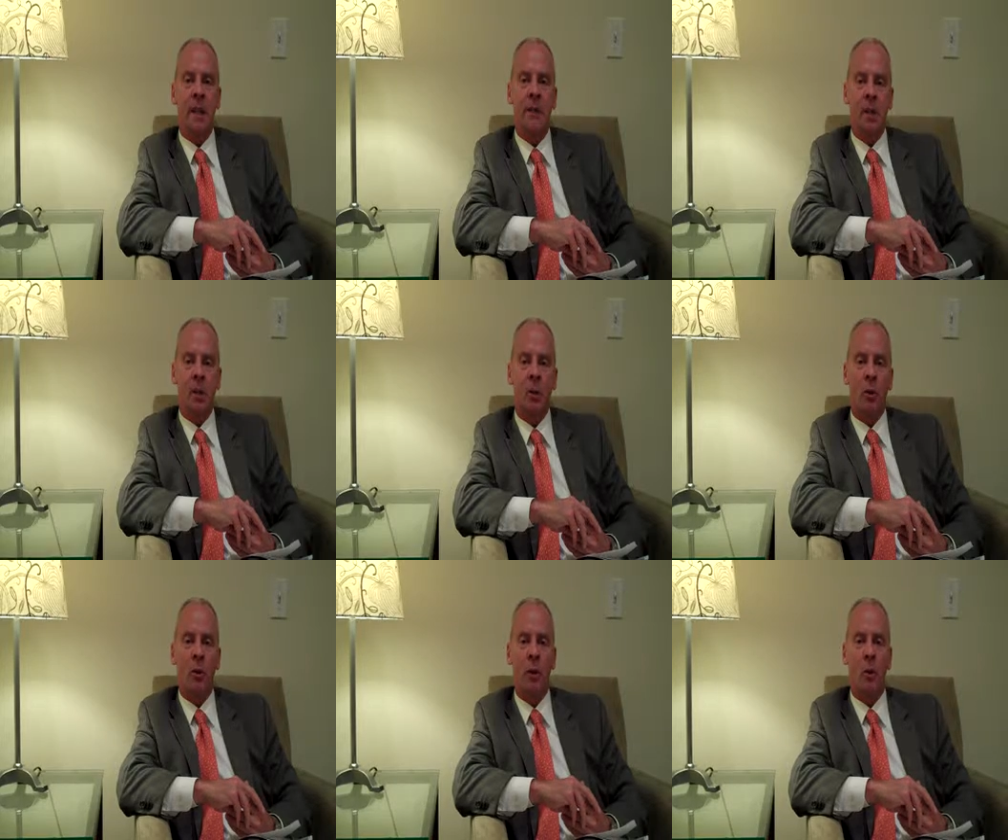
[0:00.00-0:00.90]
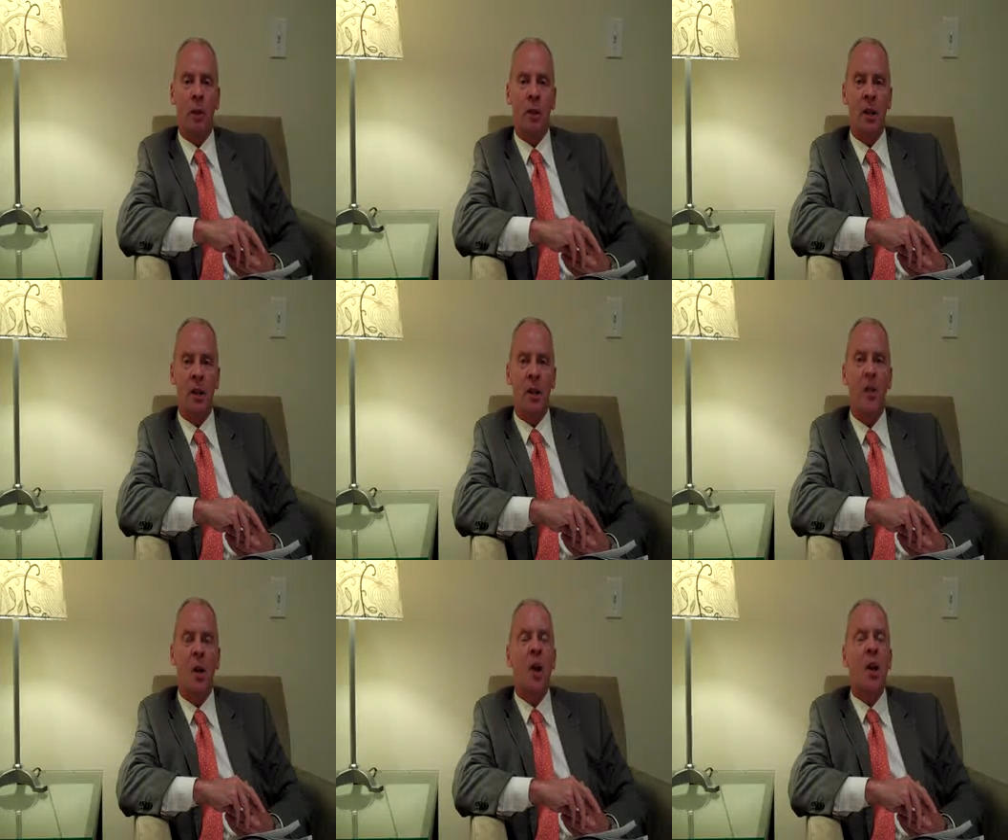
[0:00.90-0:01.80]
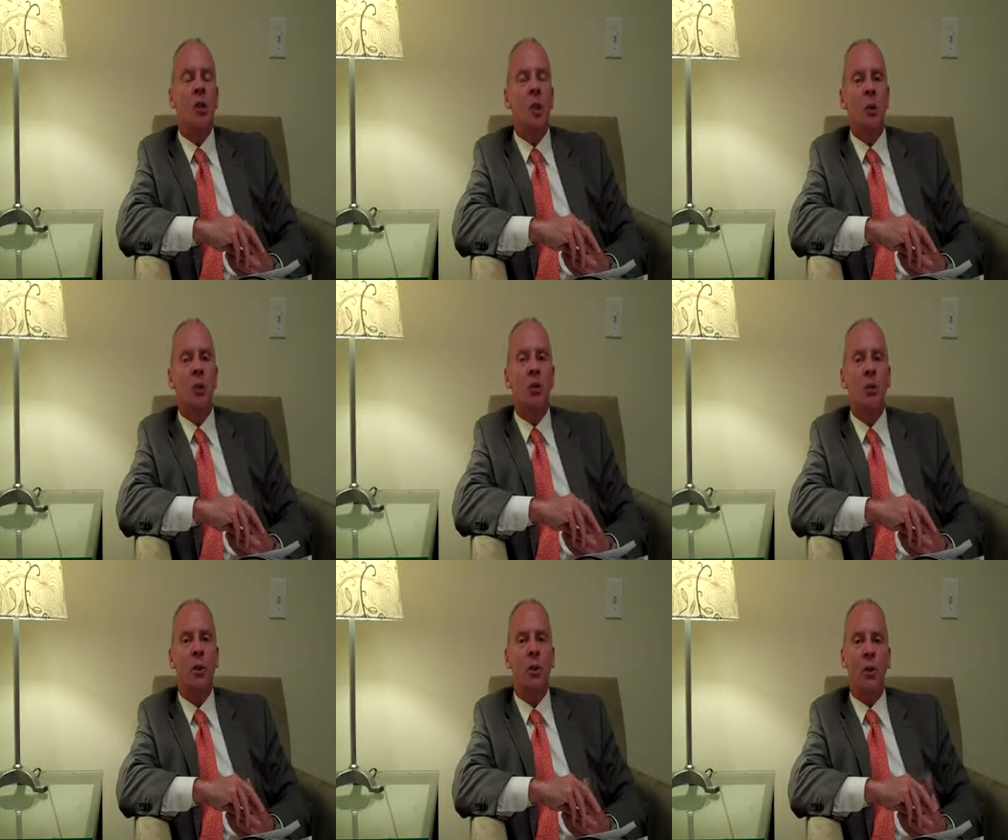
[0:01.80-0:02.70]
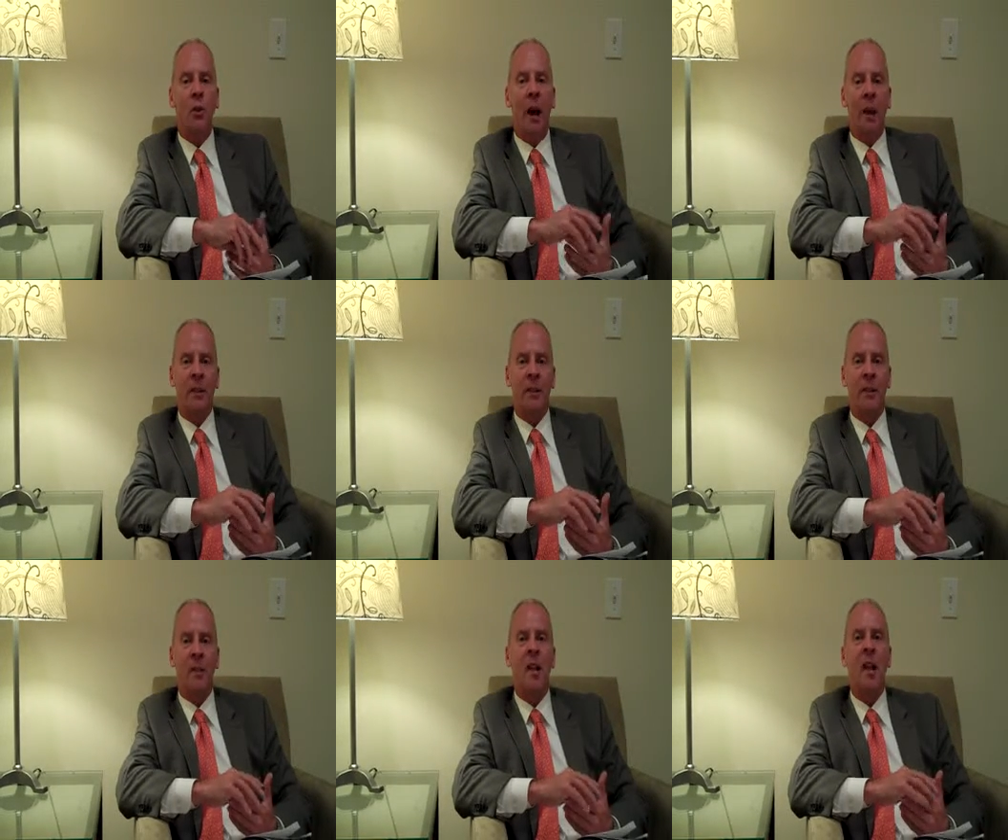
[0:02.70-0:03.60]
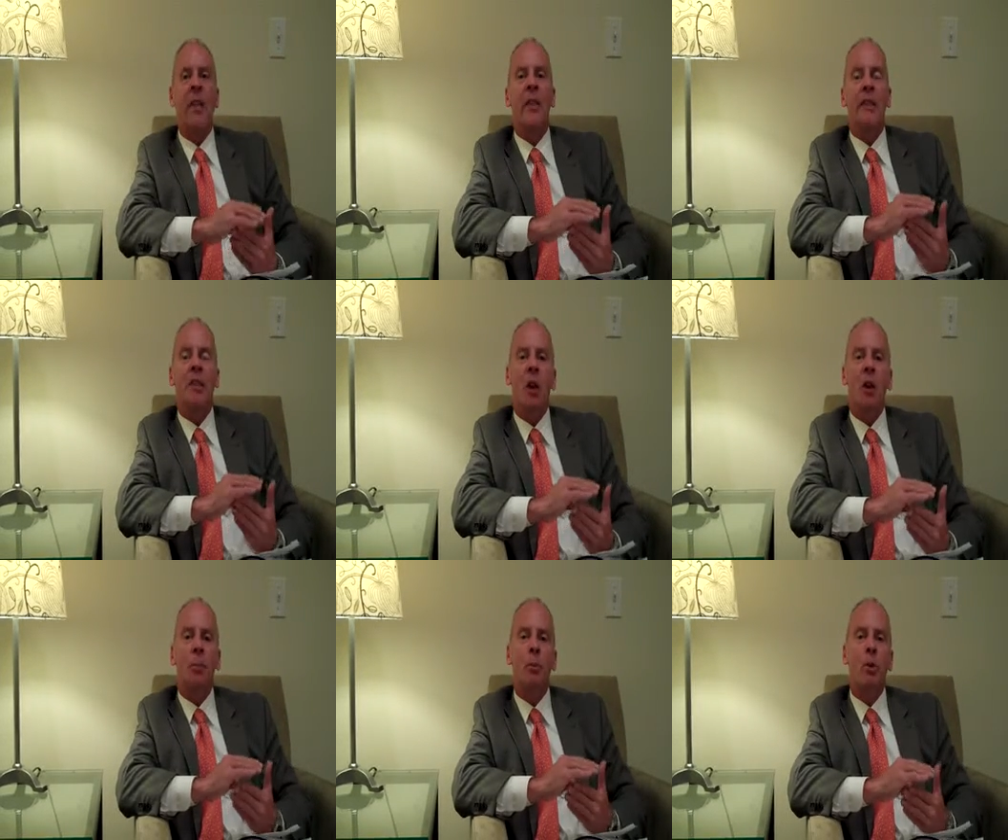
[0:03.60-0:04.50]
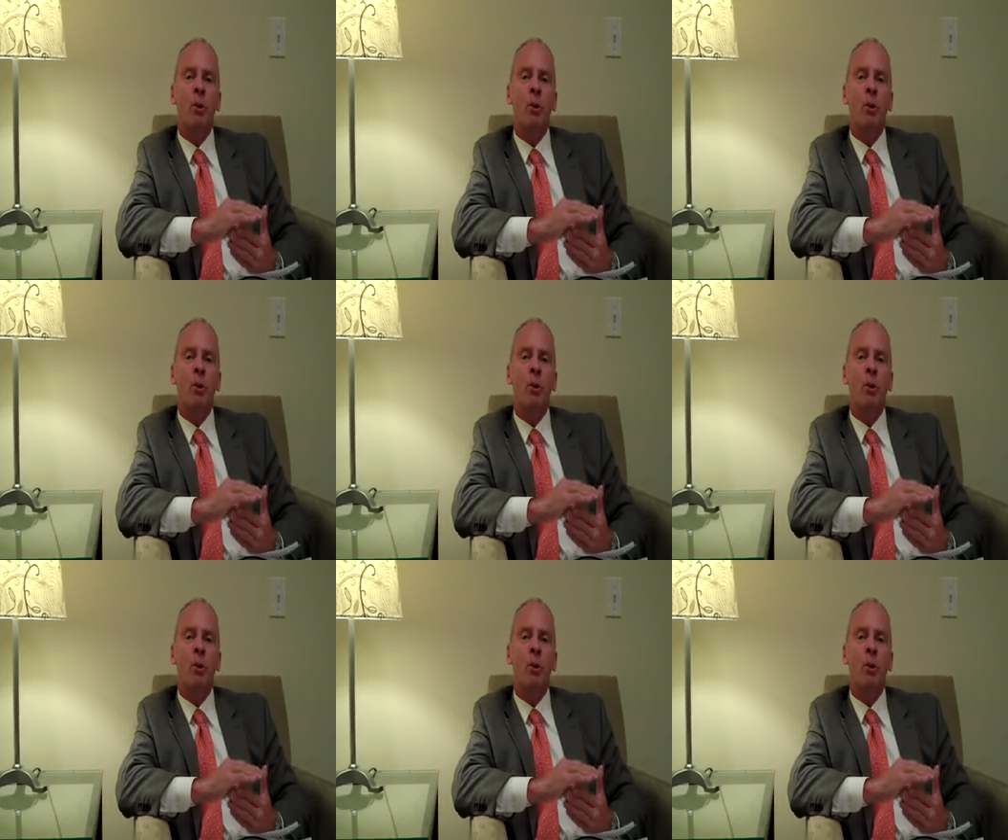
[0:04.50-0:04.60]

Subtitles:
heavy as they were in the springtime. So the truth of the matter is that dollar per